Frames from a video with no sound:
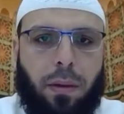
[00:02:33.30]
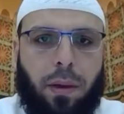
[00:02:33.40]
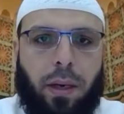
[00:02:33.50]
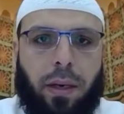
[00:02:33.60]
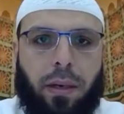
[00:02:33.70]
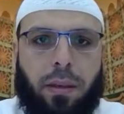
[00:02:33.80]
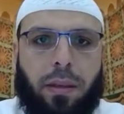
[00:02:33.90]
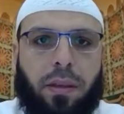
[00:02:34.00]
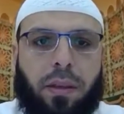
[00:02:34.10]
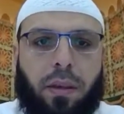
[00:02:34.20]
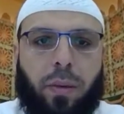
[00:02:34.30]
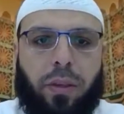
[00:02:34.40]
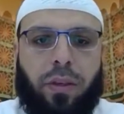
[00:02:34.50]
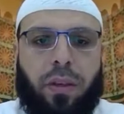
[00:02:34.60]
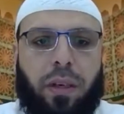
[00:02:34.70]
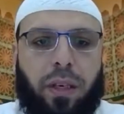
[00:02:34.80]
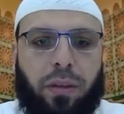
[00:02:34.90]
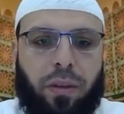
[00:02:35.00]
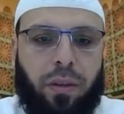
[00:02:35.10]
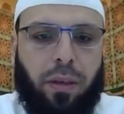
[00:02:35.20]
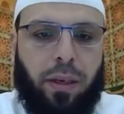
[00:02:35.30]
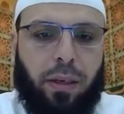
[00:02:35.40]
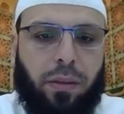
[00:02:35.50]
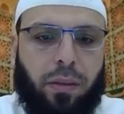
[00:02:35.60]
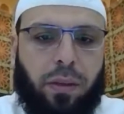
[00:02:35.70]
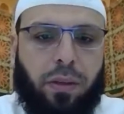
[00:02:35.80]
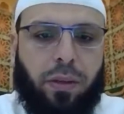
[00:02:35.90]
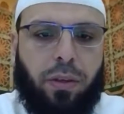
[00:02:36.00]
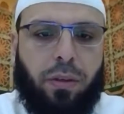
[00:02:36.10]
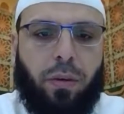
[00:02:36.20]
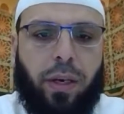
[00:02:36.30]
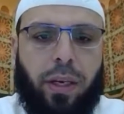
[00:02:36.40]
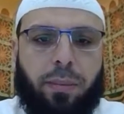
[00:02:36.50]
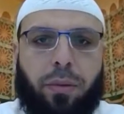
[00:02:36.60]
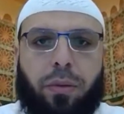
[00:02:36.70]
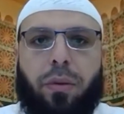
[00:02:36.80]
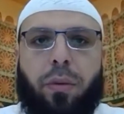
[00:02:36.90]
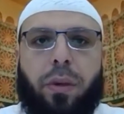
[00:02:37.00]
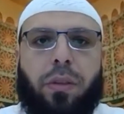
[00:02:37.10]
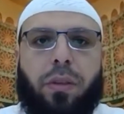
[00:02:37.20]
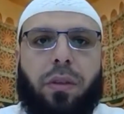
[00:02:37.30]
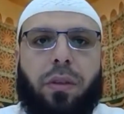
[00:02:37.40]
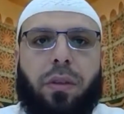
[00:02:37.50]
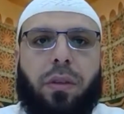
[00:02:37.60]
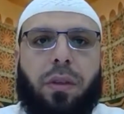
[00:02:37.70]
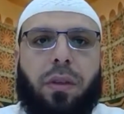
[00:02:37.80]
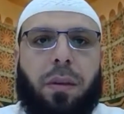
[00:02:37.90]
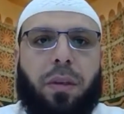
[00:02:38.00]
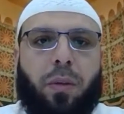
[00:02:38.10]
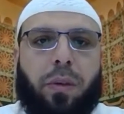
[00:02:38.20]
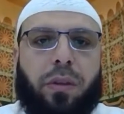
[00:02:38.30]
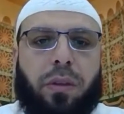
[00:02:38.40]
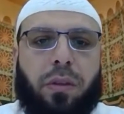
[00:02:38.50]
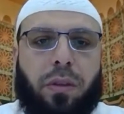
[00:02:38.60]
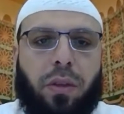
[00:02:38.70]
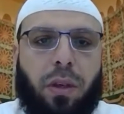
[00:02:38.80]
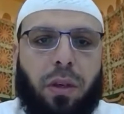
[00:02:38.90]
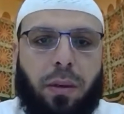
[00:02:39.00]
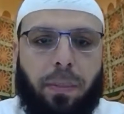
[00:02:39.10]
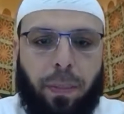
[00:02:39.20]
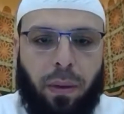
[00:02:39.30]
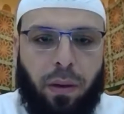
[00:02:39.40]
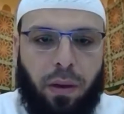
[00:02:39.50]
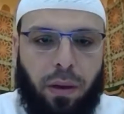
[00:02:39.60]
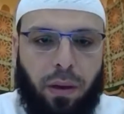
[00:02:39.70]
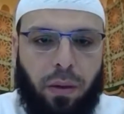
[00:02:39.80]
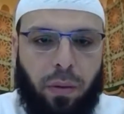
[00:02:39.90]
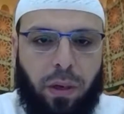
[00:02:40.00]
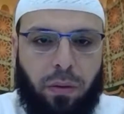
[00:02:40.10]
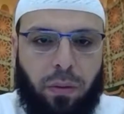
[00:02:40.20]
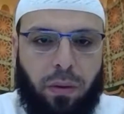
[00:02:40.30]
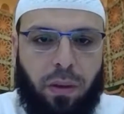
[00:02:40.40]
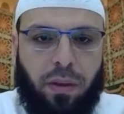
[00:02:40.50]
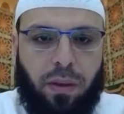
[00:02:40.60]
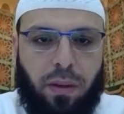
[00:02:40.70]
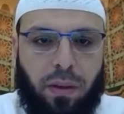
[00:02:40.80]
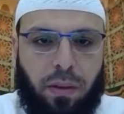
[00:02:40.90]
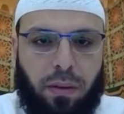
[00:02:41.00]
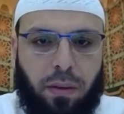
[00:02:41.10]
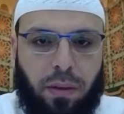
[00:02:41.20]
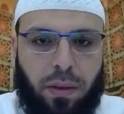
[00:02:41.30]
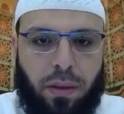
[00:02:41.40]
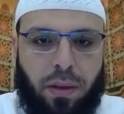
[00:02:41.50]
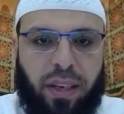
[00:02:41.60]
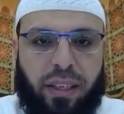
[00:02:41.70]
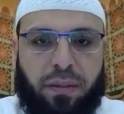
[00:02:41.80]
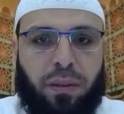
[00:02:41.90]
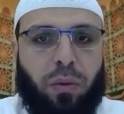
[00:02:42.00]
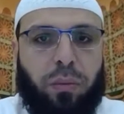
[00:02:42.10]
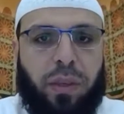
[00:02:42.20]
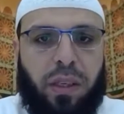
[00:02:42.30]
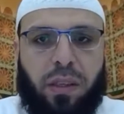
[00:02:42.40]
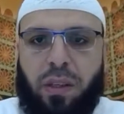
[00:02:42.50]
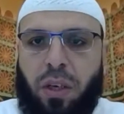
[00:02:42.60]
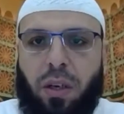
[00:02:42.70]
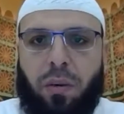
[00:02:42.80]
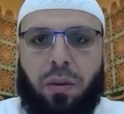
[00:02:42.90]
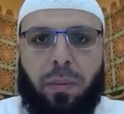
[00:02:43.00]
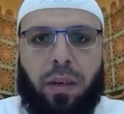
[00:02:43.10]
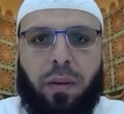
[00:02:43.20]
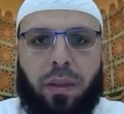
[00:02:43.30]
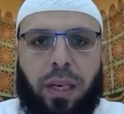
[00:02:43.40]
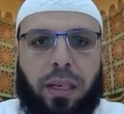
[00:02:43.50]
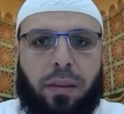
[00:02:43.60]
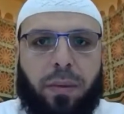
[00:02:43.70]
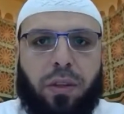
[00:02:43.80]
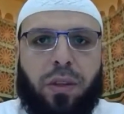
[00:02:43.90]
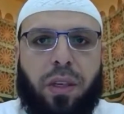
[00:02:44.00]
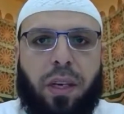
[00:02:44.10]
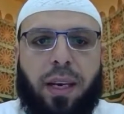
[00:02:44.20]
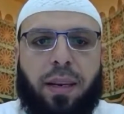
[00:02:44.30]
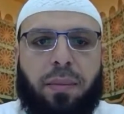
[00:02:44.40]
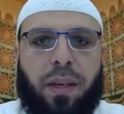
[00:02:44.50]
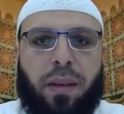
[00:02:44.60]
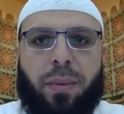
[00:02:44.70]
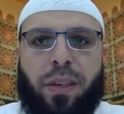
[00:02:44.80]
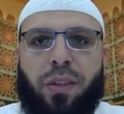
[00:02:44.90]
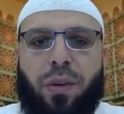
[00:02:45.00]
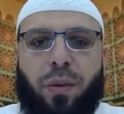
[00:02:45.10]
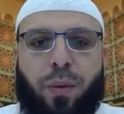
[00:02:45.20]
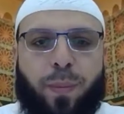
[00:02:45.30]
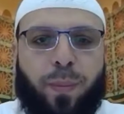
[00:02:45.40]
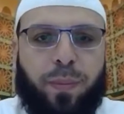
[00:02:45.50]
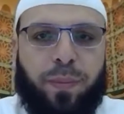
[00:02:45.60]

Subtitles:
Again, this is a question and answer session. Go ahead and put your questions, Islamic questions, inshallah. And I will get to these in the next few minutes, inshallah, tabarak wa ta'ala, as much as I can. May Allah bless you.